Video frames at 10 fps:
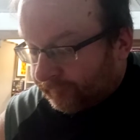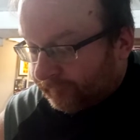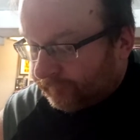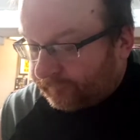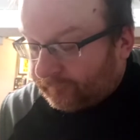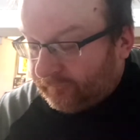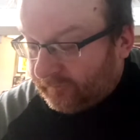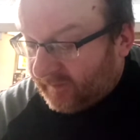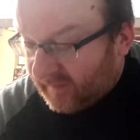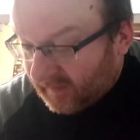
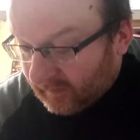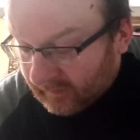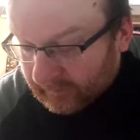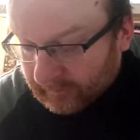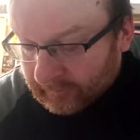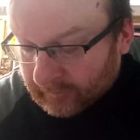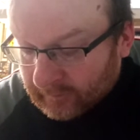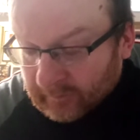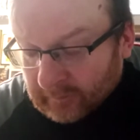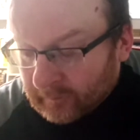
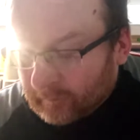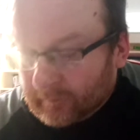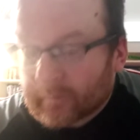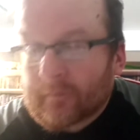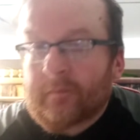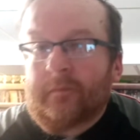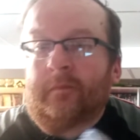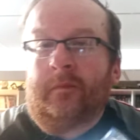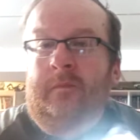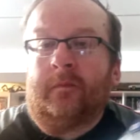
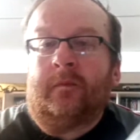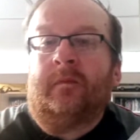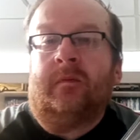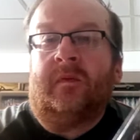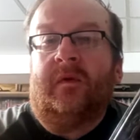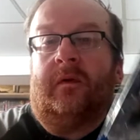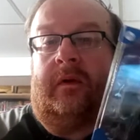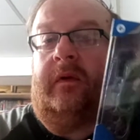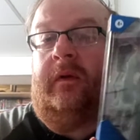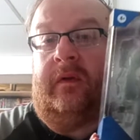[no speech]